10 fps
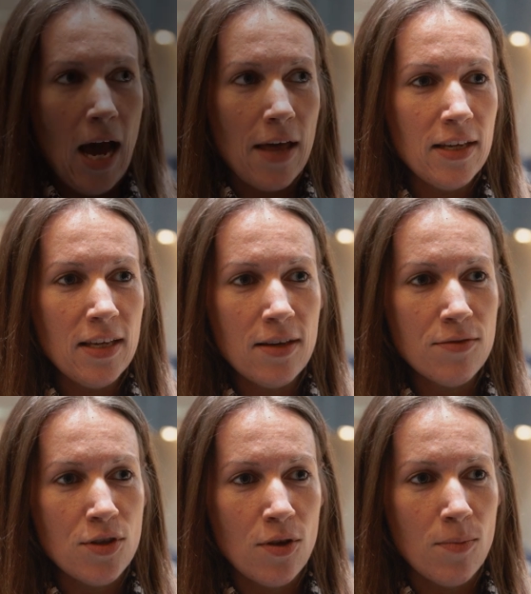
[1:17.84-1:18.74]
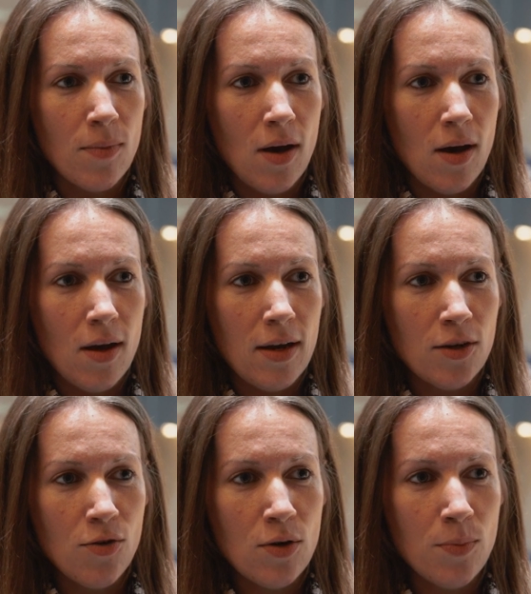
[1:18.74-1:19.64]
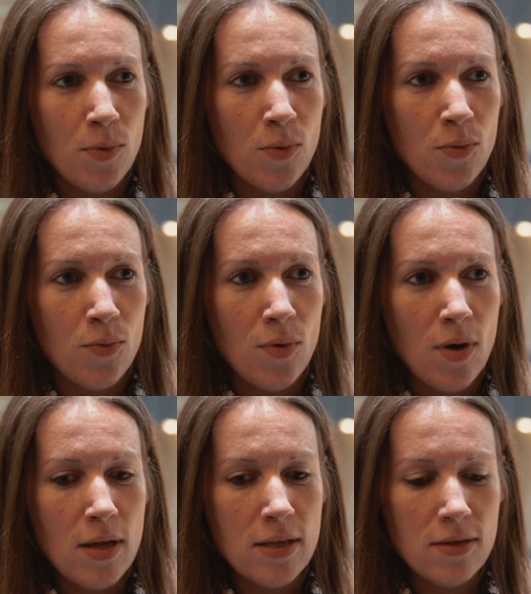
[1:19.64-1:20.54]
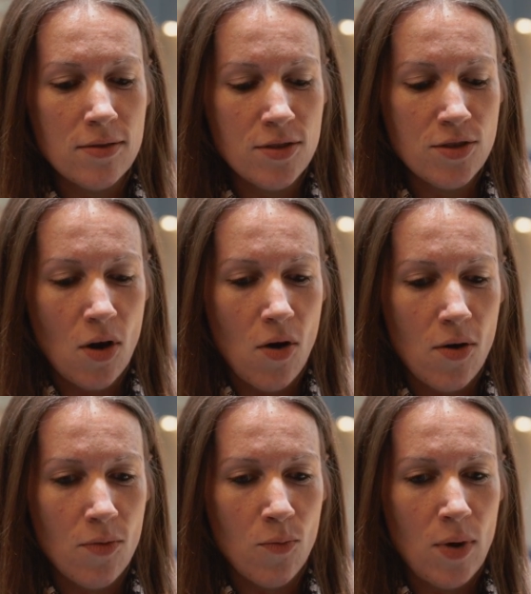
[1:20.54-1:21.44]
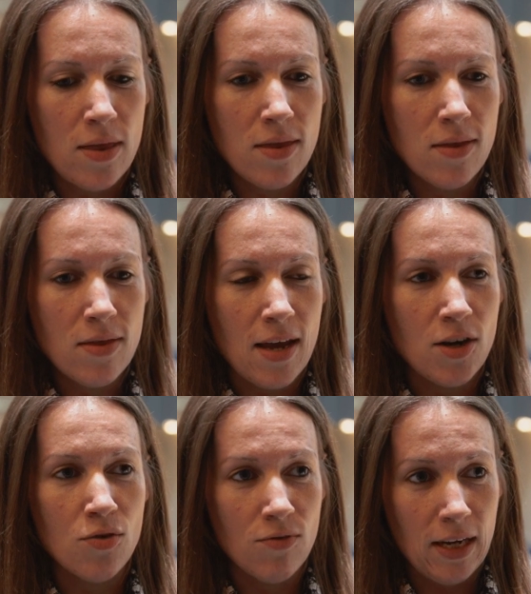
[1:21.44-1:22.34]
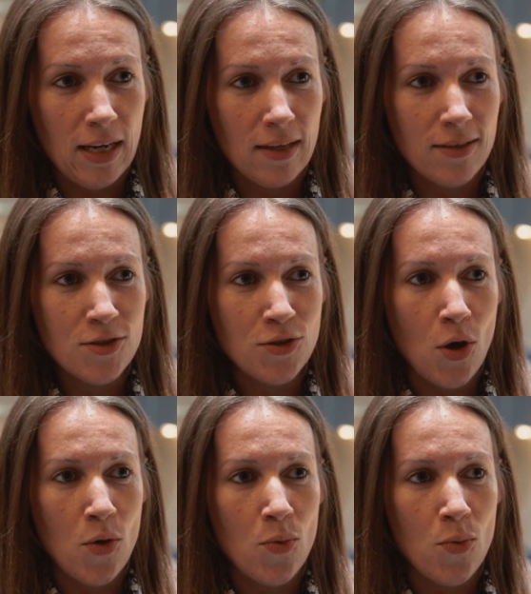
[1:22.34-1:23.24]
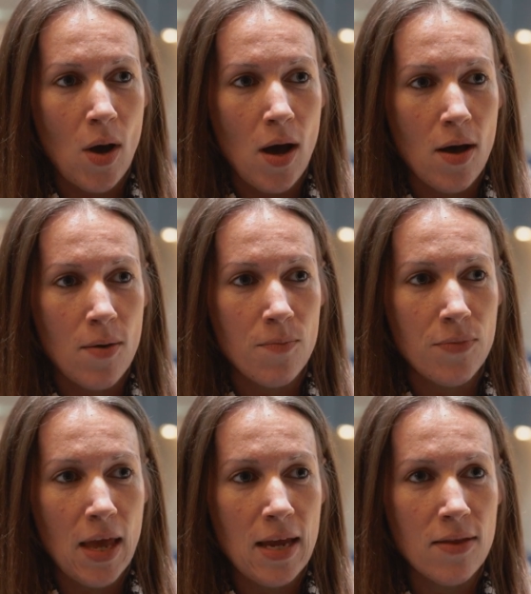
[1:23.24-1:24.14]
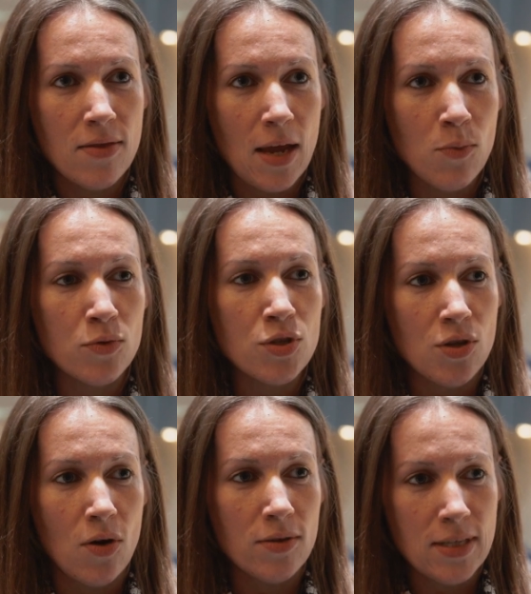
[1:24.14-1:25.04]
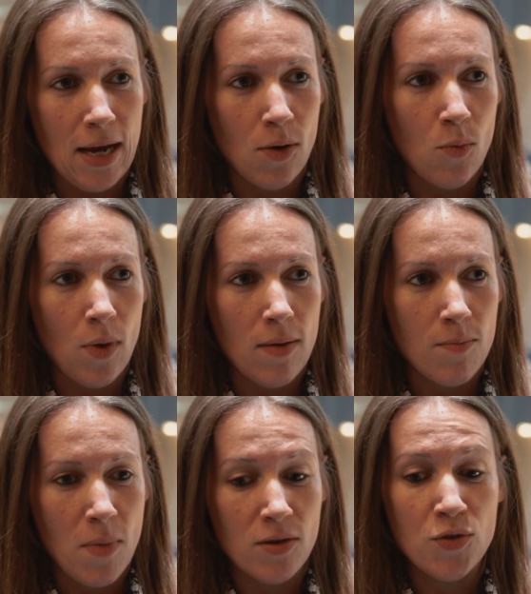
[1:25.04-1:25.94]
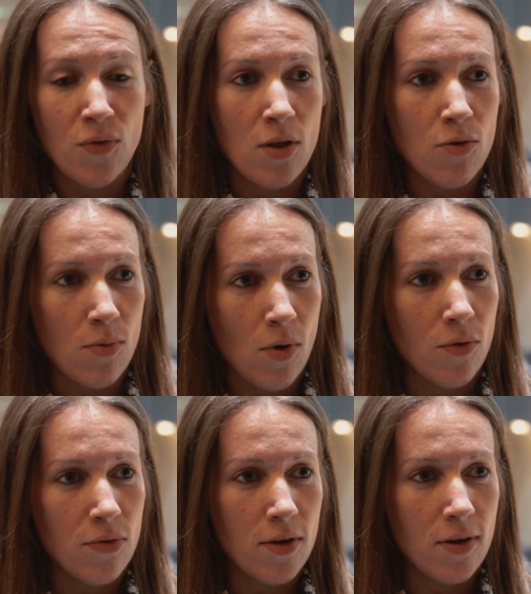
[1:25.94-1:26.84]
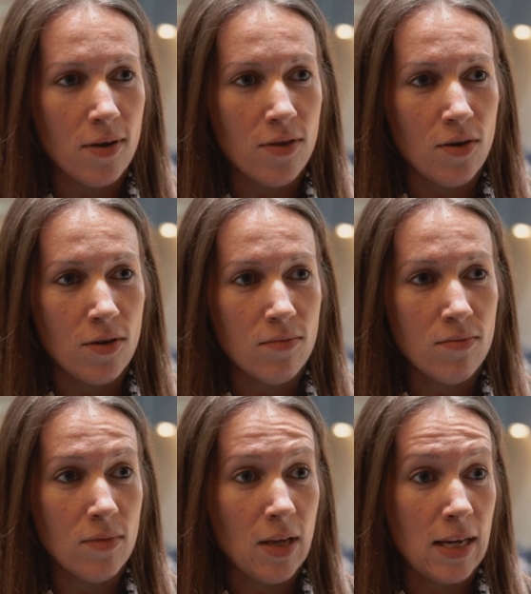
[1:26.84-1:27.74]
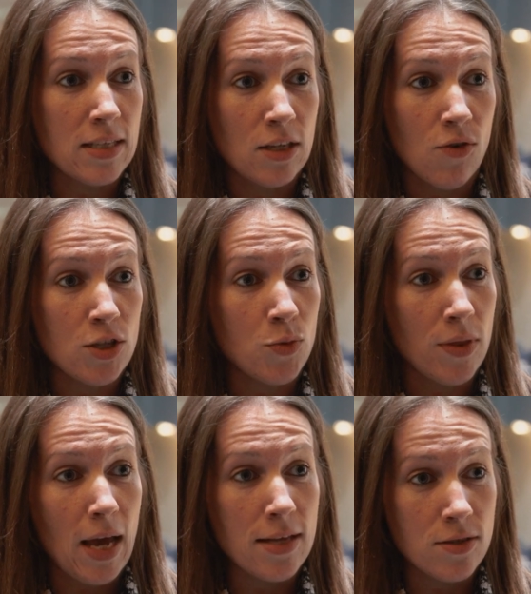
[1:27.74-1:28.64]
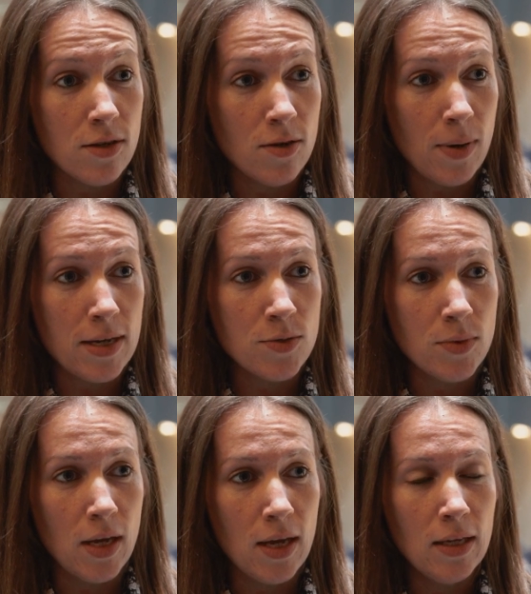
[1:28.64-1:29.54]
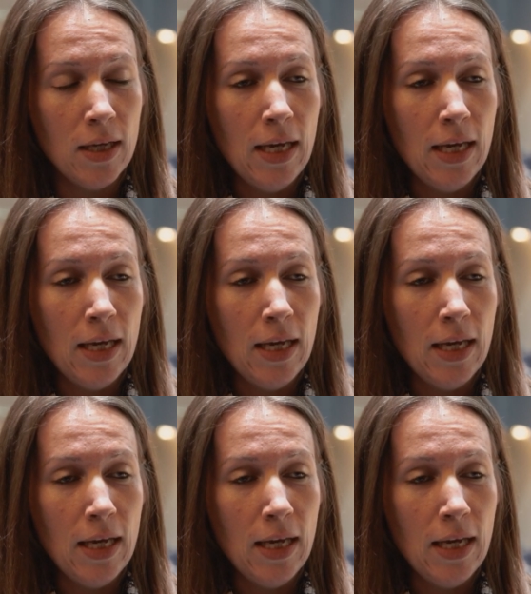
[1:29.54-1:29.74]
I think it gives them an incredible start with their career. So they will start out much further on than a classic graduate that hasn't done a placement year,